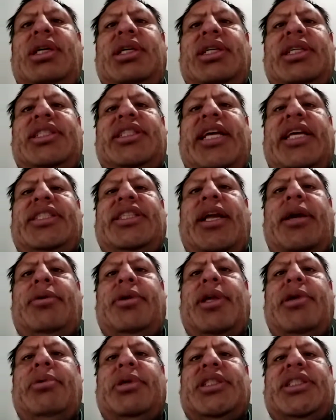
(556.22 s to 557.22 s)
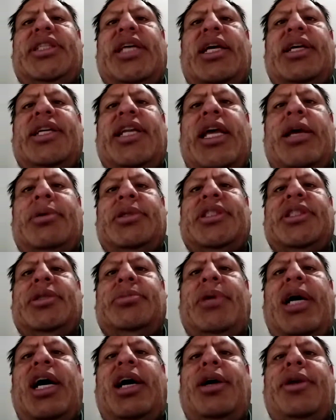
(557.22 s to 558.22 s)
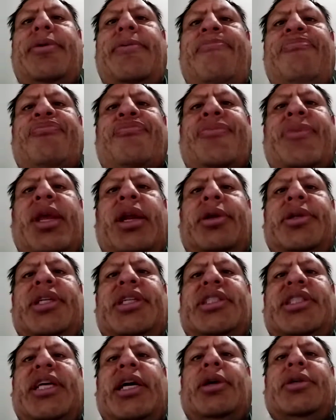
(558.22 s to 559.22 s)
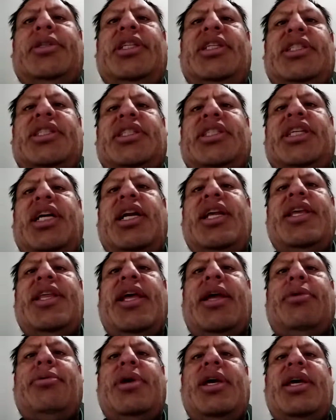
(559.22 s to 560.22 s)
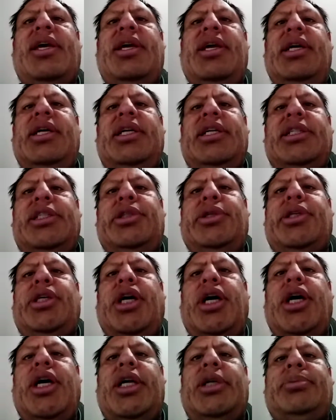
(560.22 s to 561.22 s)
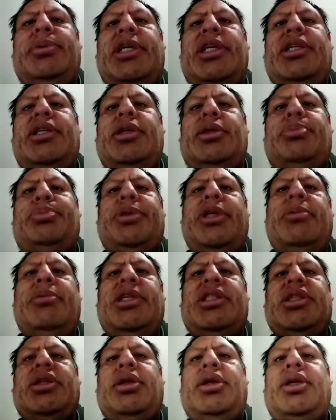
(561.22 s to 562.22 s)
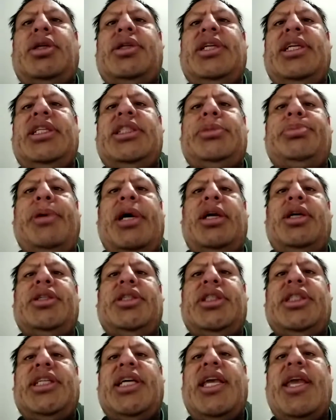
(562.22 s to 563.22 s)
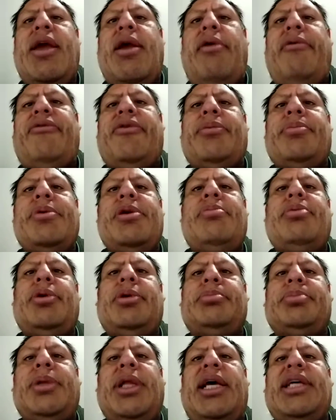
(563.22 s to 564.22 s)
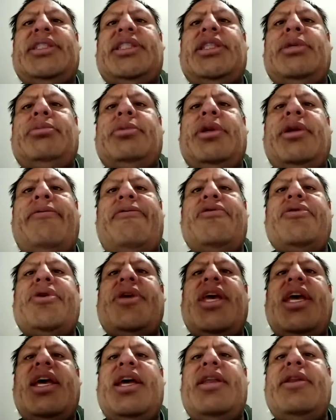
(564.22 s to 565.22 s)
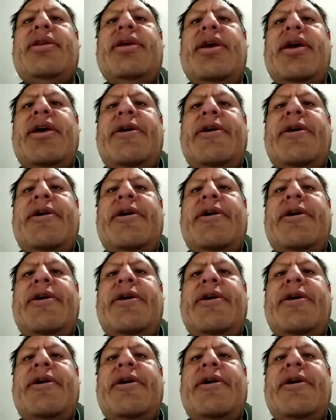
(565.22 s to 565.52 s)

That's not really what psychodynamics is about. I don't think it's healthy to study it that way. You could, but you'll pretty much learn that it's better just to care for people and bless them whenever you can.